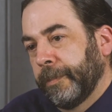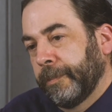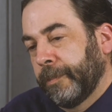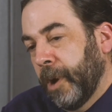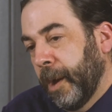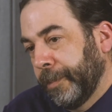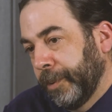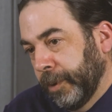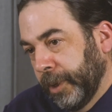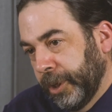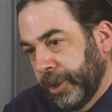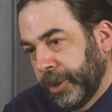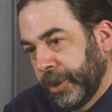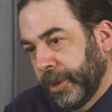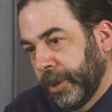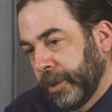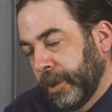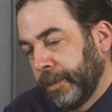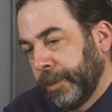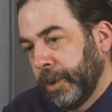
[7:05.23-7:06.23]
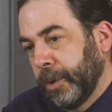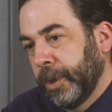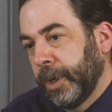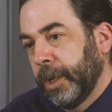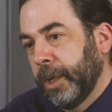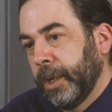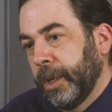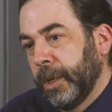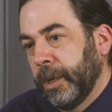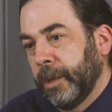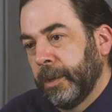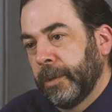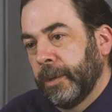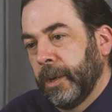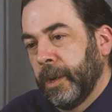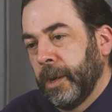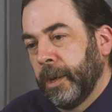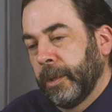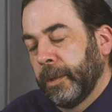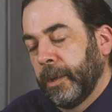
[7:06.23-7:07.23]
population and community in
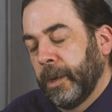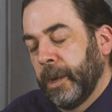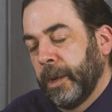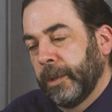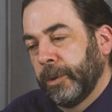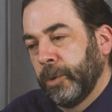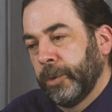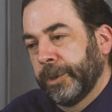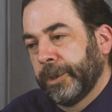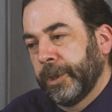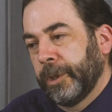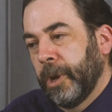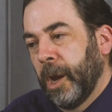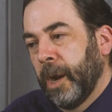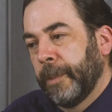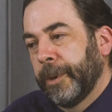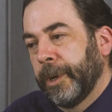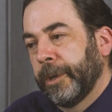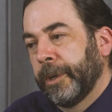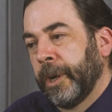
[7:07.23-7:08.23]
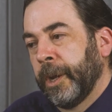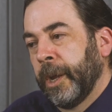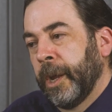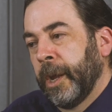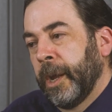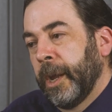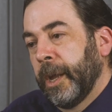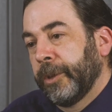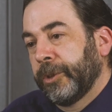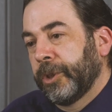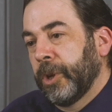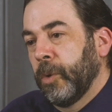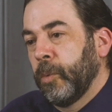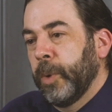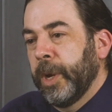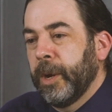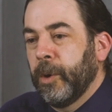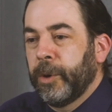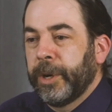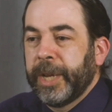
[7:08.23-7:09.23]
Lewiston, Auburn. And so
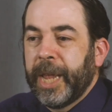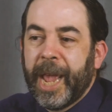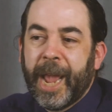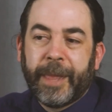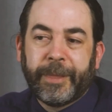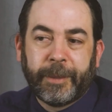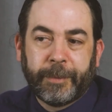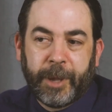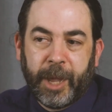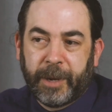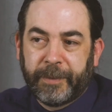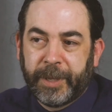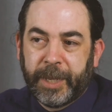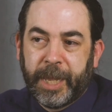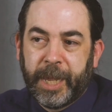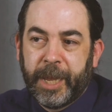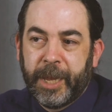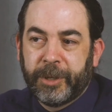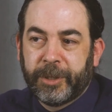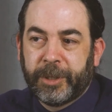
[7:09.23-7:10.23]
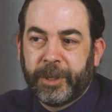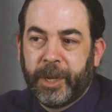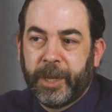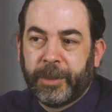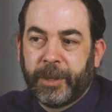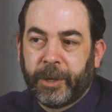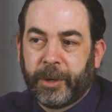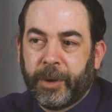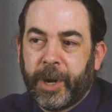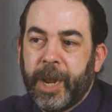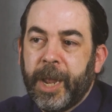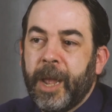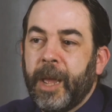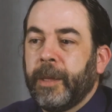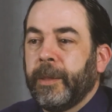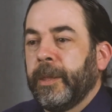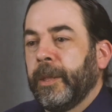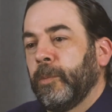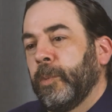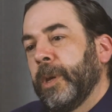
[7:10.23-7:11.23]
we already had them kind of engaged in the
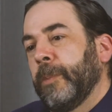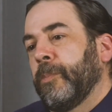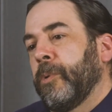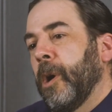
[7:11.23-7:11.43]
grant, and then we